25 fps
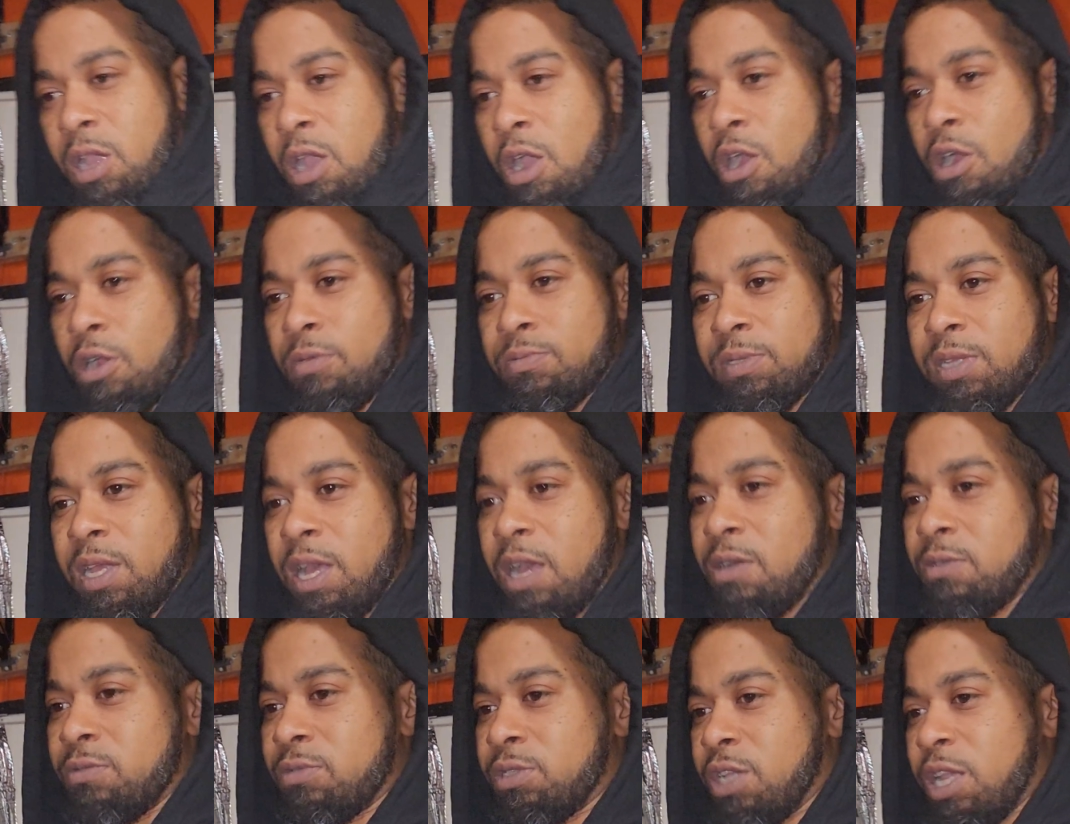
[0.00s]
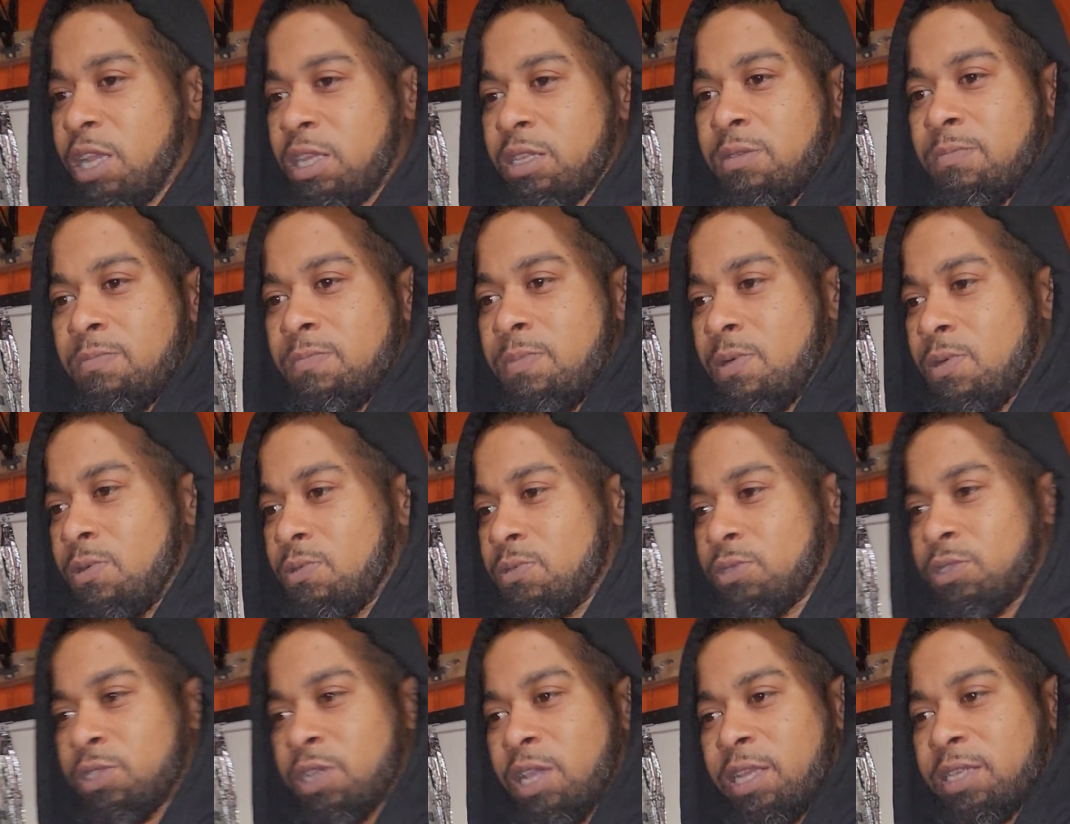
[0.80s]
carbs out, checked the
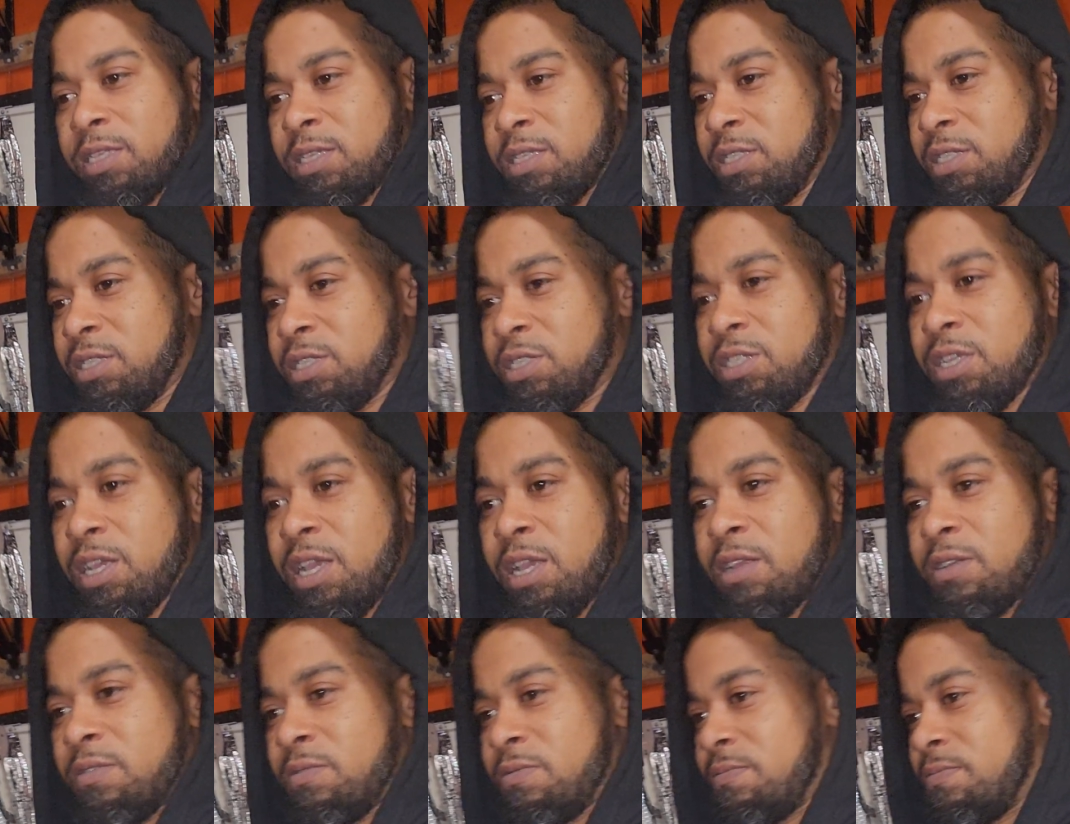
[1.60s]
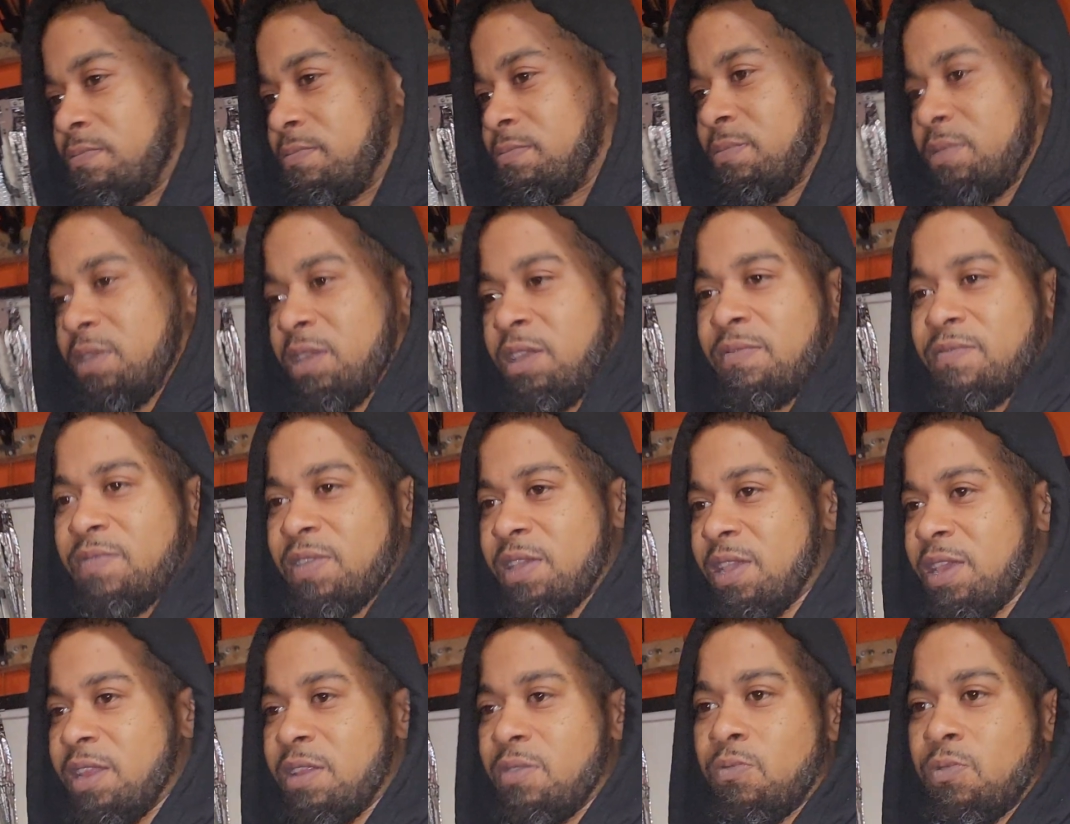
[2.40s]
bowls, checked these jet, even
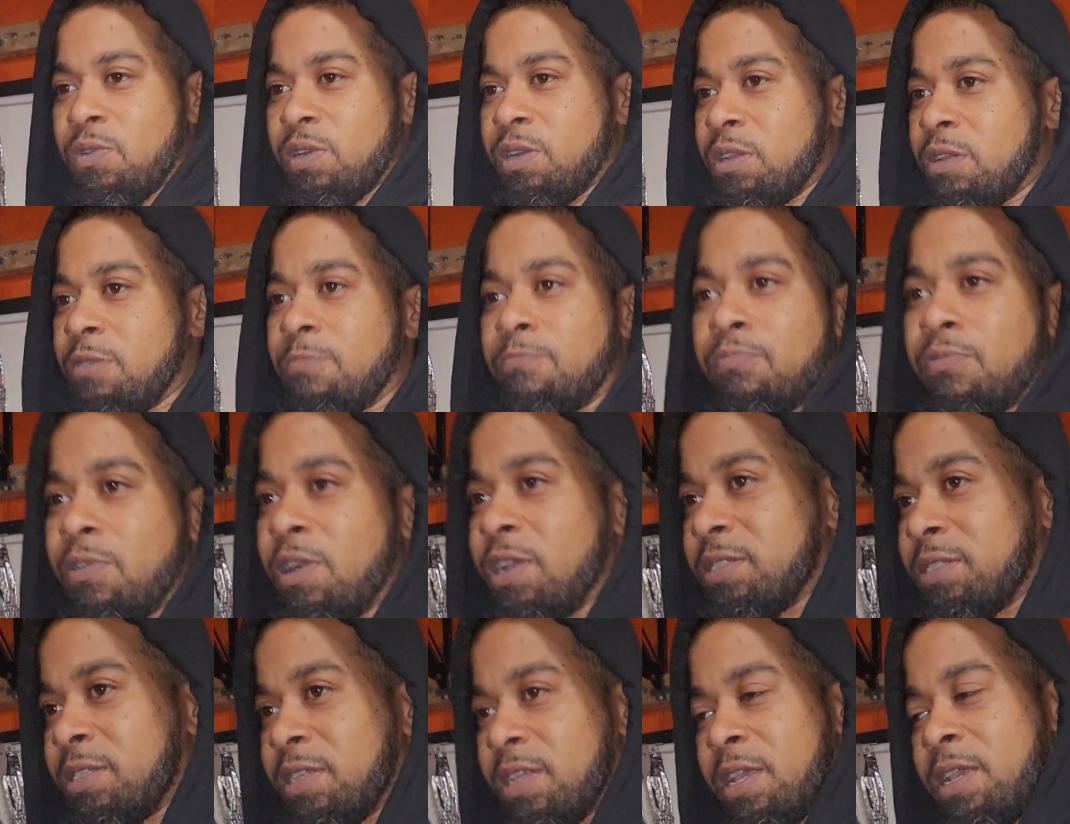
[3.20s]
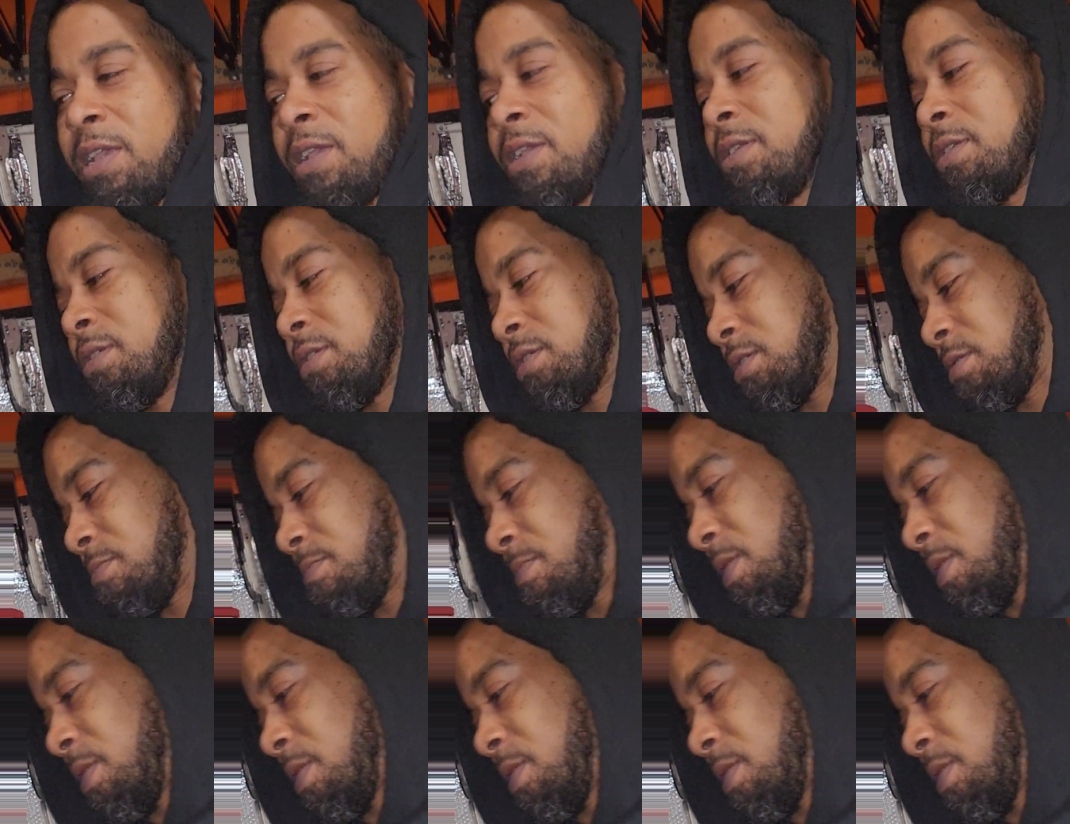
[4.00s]
hit it with a compressed air just to